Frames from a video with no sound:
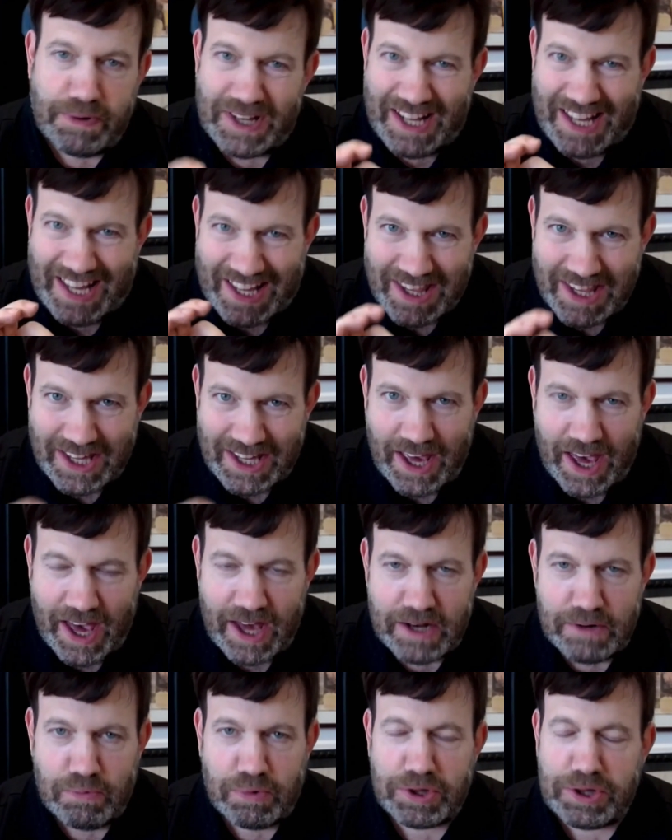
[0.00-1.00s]
But in the
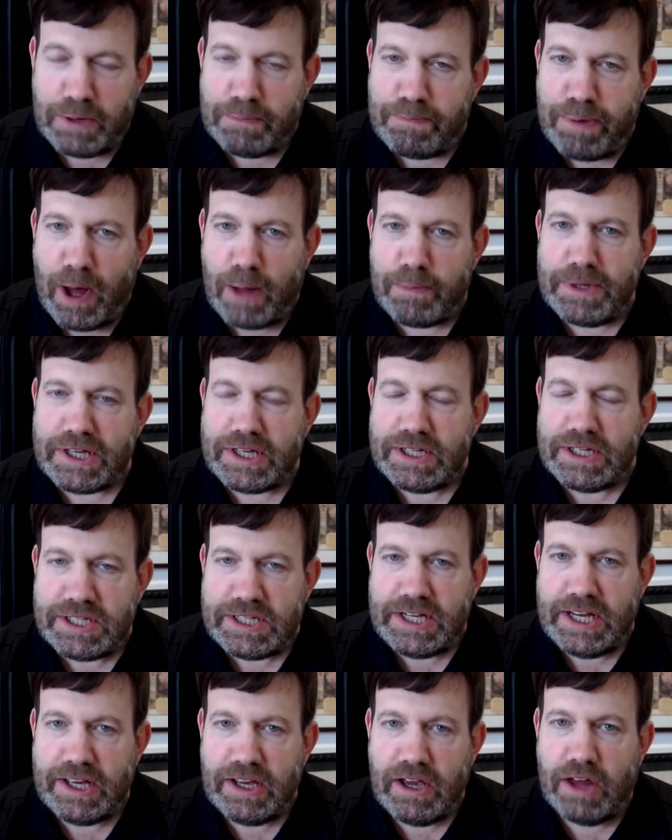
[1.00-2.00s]
end, what the public is
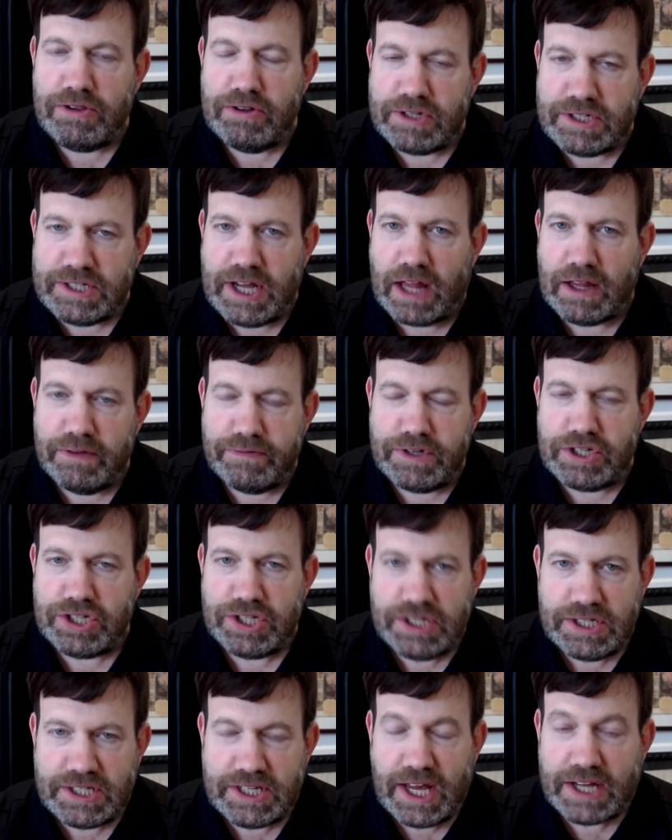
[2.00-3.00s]
seeing on their
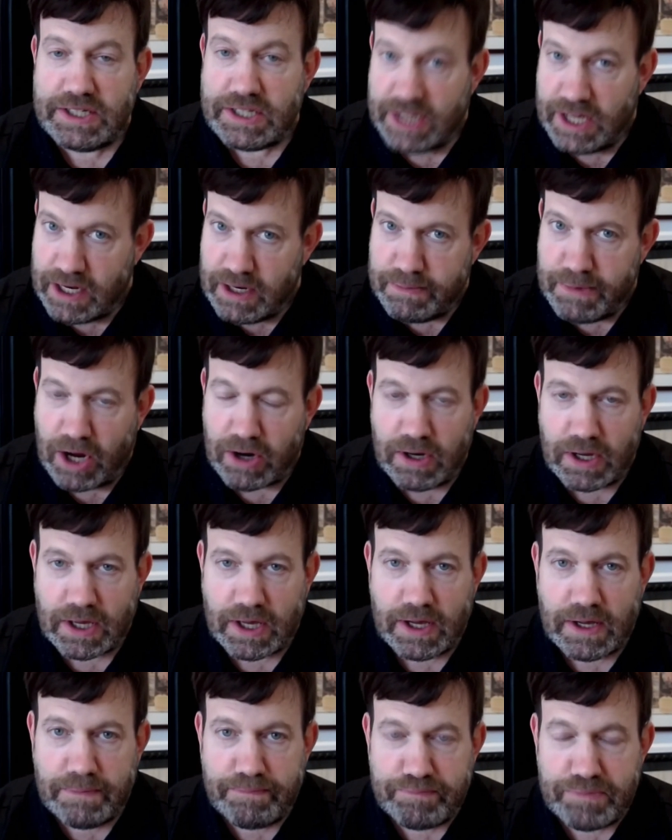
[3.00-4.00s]
television sets in
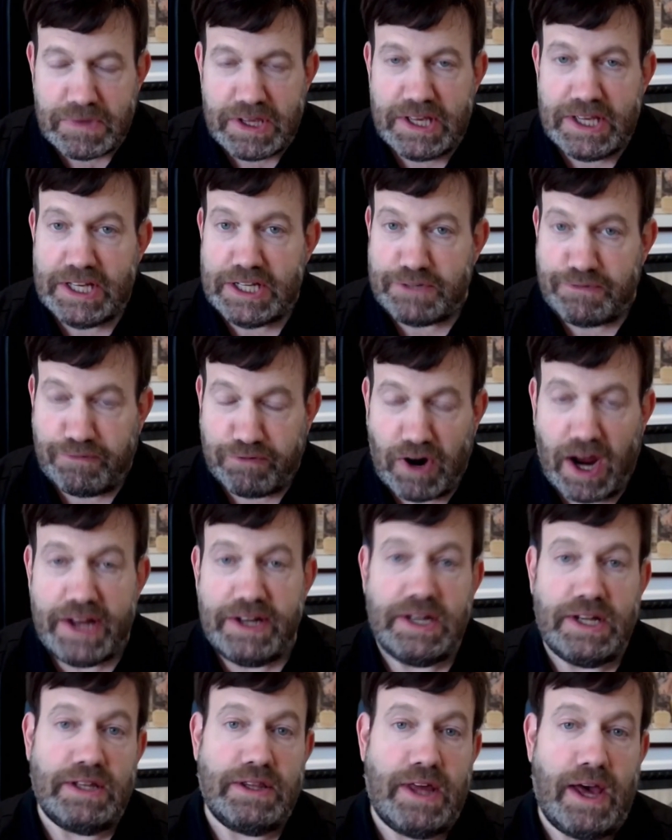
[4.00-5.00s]
America is
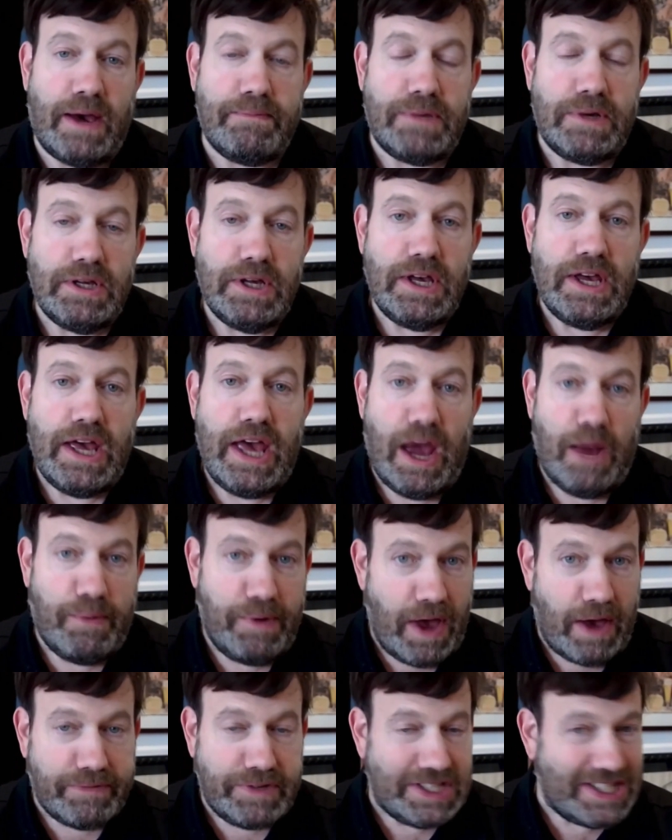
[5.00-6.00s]
frightening them. And
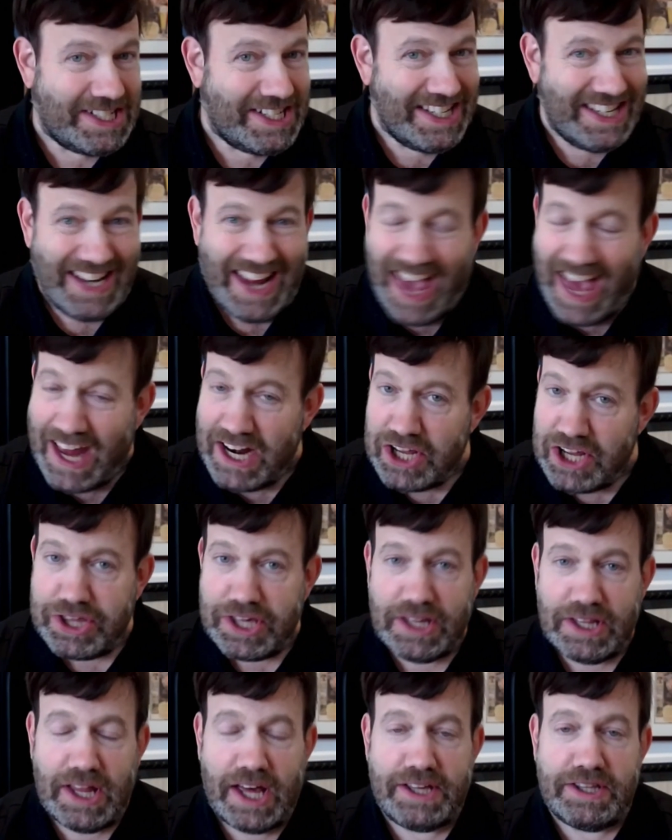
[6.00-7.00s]
we haven't seen
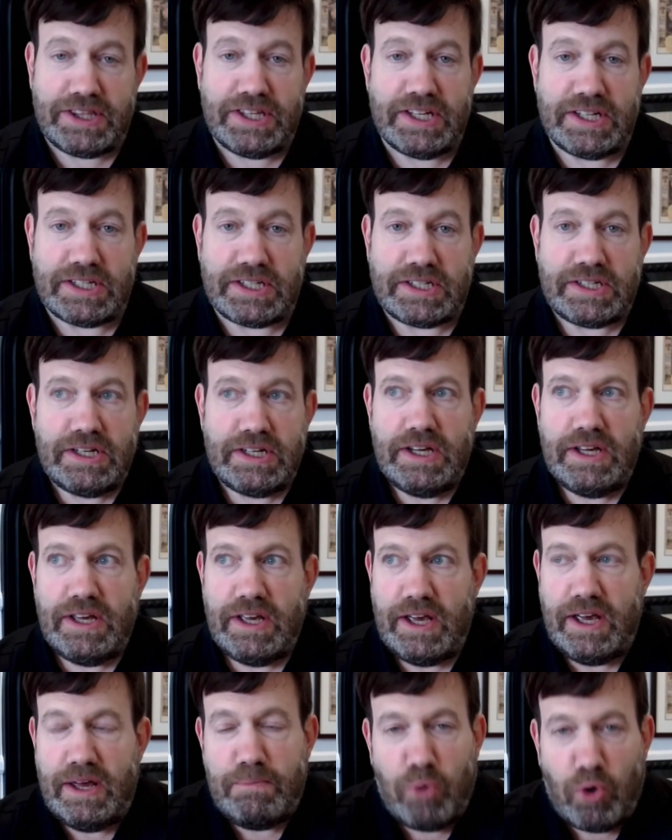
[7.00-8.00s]
anything like this
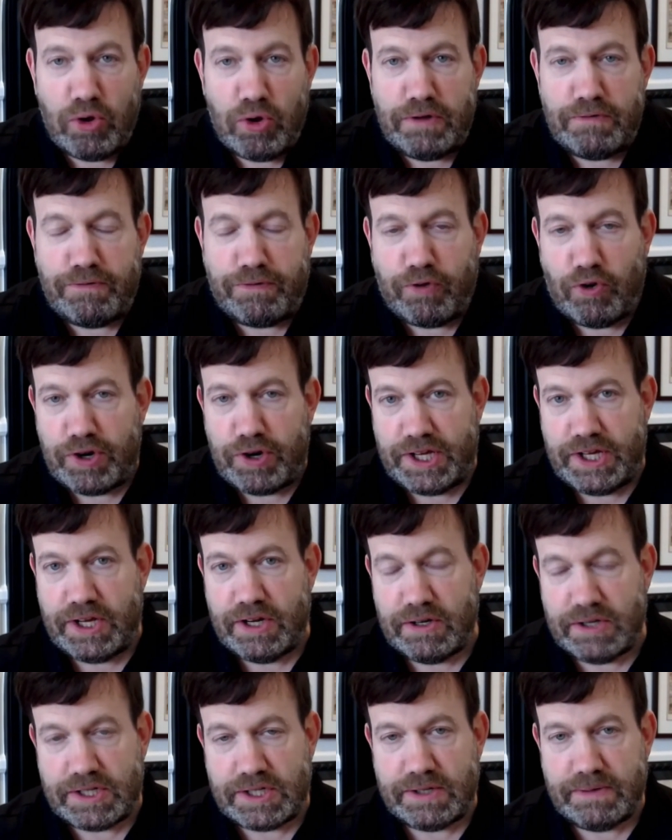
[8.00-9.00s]
in more than 40
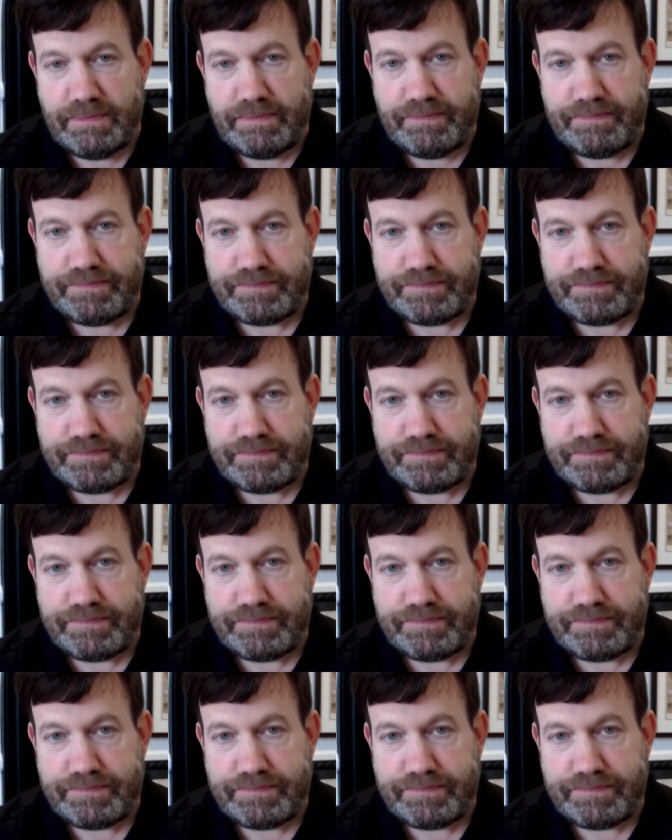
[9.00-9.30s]
years.